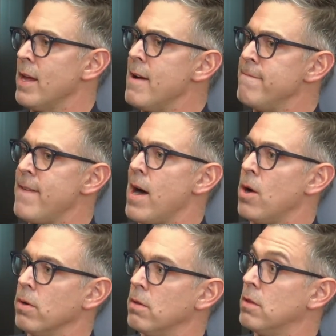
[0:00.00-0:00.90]
And I
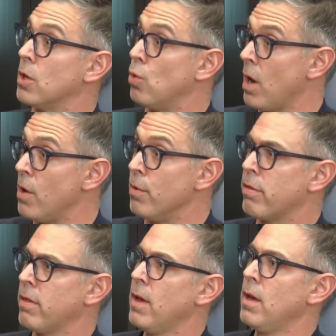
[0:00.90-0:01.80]
found the
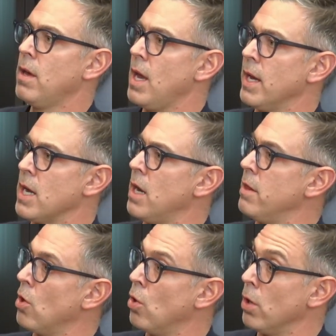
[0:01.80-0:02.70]
growth and kind of
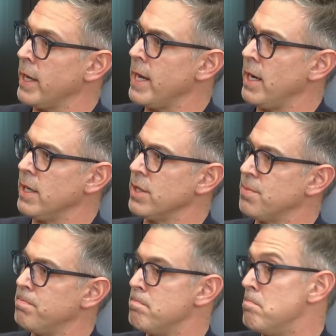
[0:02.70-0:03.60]
the early innings
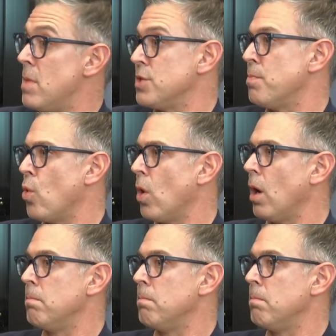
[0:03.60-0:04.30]
much more